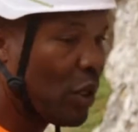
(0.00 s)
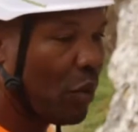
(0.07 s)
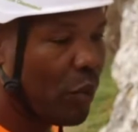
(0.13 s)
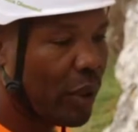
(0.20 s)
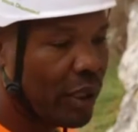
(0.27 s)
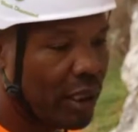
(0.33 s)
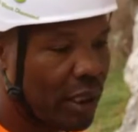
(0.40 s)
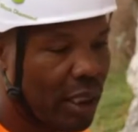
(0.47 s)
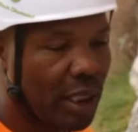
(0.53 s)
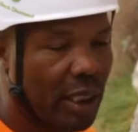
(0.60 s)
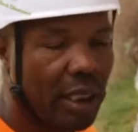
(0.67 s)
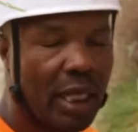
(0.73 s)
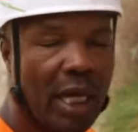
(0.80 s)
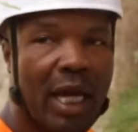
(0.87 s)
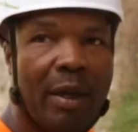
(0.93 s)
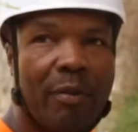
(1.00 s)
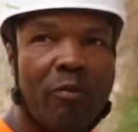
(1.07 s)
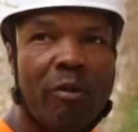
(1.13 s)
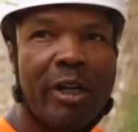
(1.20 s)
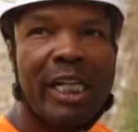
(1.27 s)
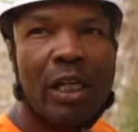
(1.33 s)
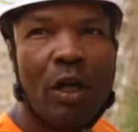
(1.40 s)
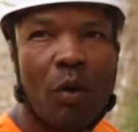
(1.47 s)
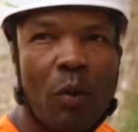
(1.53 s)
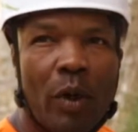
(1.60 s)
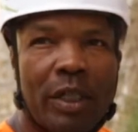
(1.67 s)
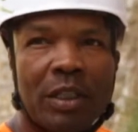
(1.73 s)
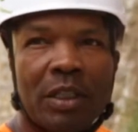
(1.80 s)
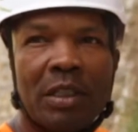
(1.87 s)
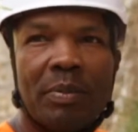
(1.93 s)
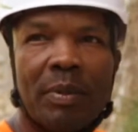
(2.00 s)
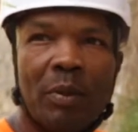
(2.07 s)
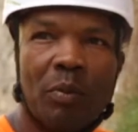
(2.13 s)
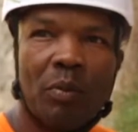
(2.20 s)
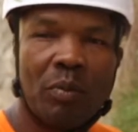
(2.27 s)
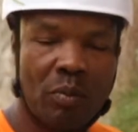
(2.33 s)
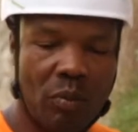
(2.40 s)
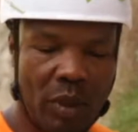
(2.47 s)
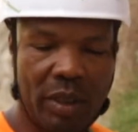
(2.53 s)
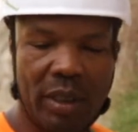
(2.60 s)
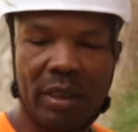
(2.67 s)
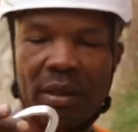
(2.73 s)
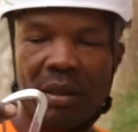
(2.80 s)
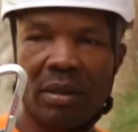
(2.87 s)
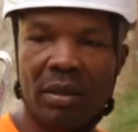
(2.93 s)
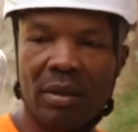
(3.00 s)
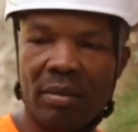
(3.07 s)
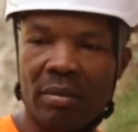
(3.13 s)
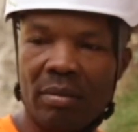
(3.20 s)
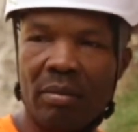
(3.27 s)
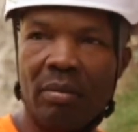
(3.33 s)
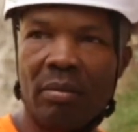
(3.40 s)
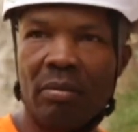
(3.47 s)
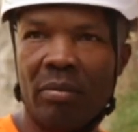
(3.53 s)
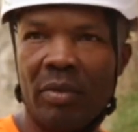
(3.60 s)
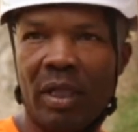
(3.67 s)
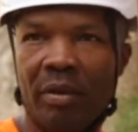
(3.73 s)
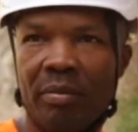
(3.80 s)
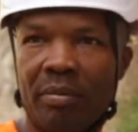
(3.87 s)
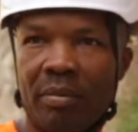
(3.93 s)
not one of the really long ones, but one that's, you know,